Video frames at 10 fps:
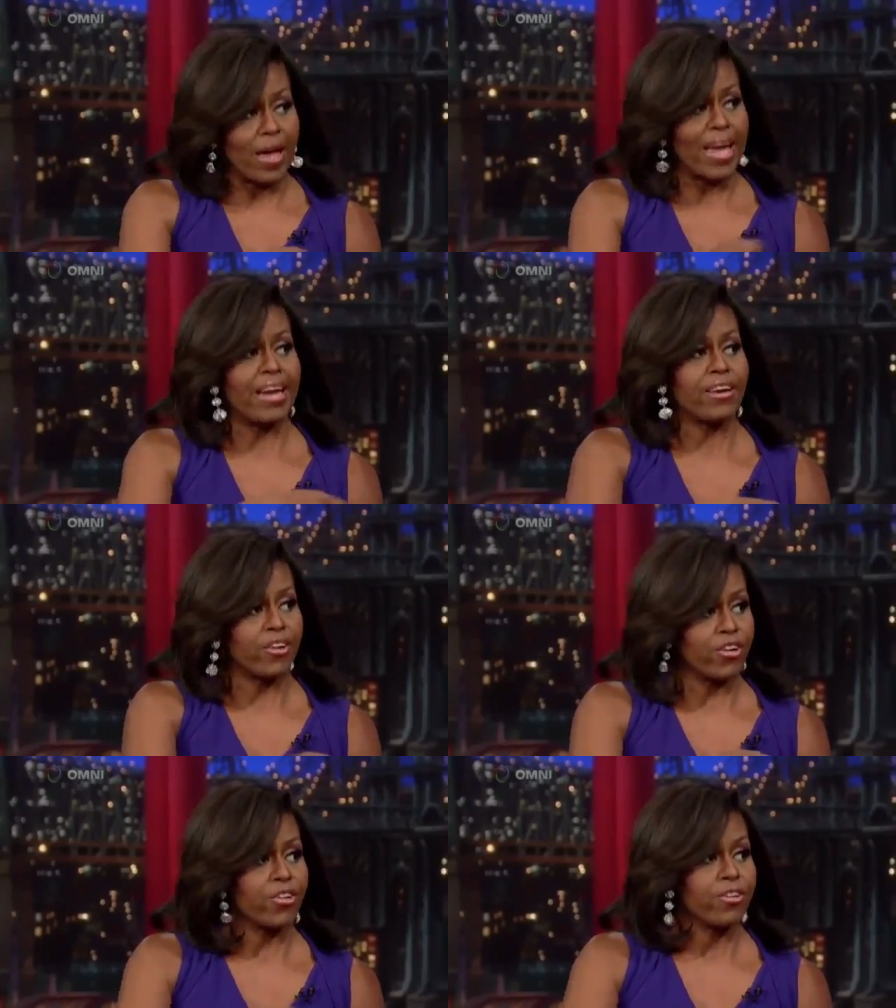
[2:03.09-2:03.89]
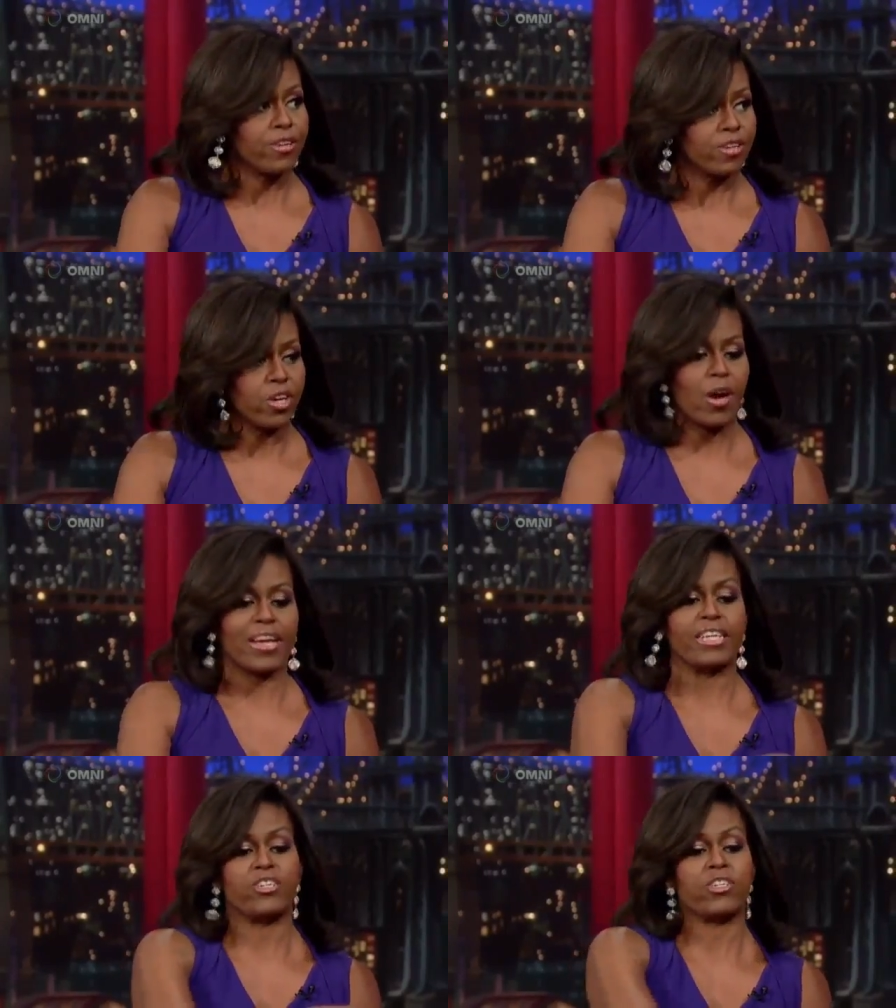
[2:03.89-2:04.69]
handed her, you know, I
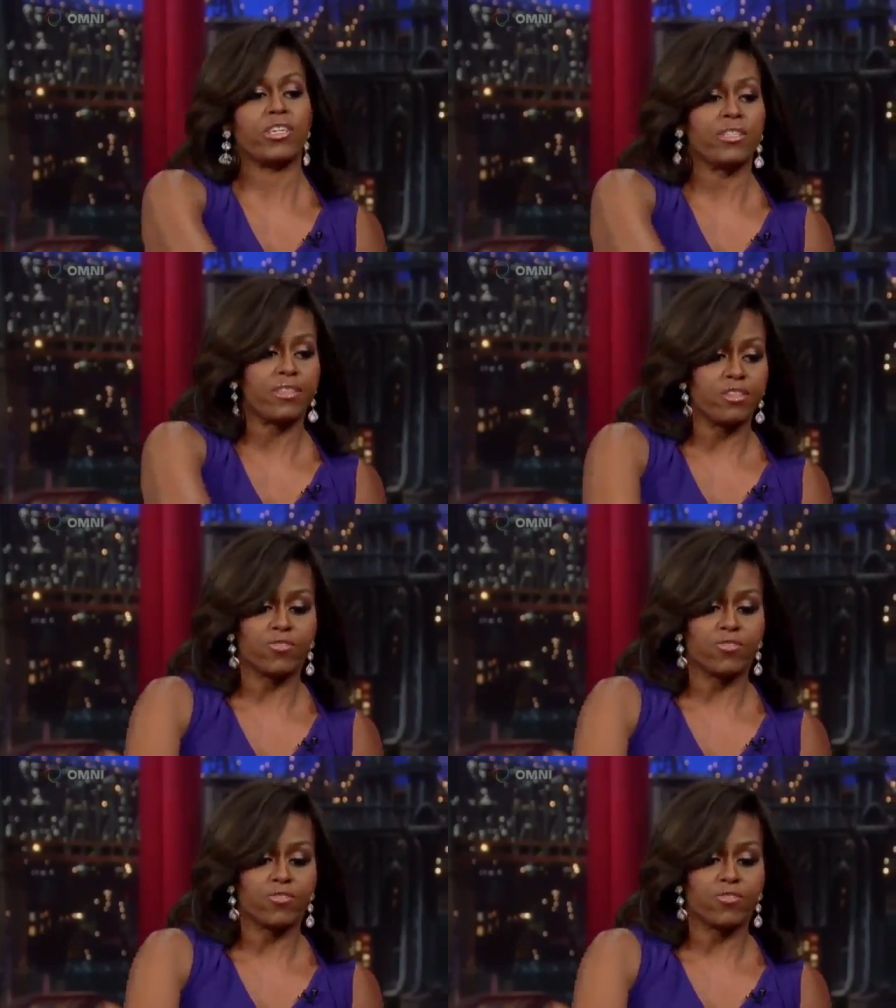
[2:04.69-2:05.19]
need you to get this